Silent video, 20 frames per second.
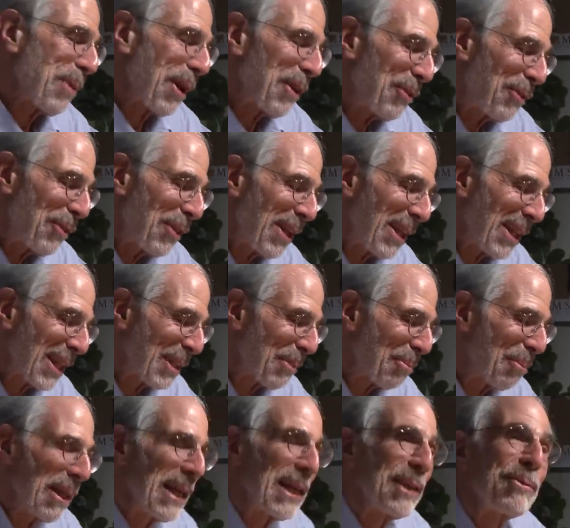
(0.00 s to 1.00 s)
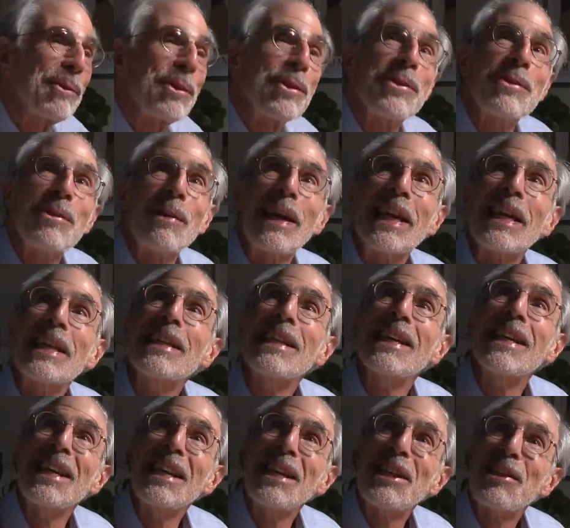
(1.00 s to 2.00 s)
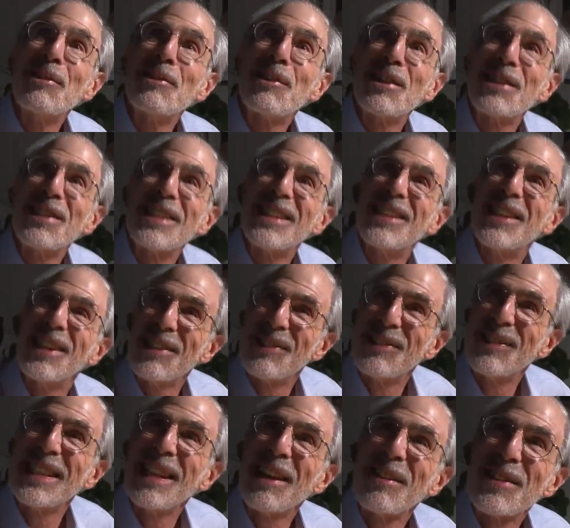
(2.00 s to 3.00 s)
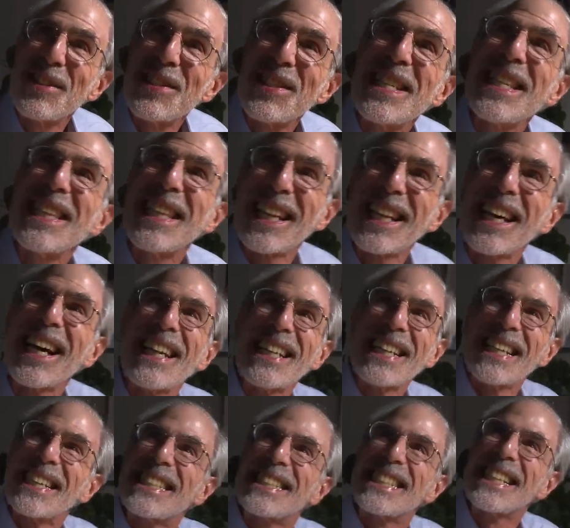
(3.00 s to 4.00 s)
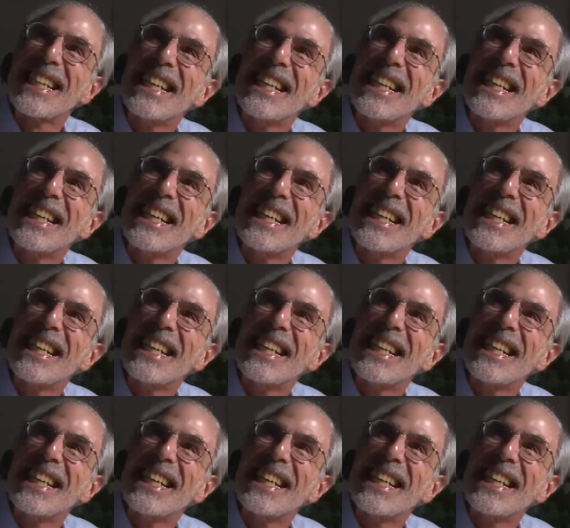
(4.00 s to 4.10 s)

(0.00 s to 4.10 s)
by filling the plane with red. You would never see the conics.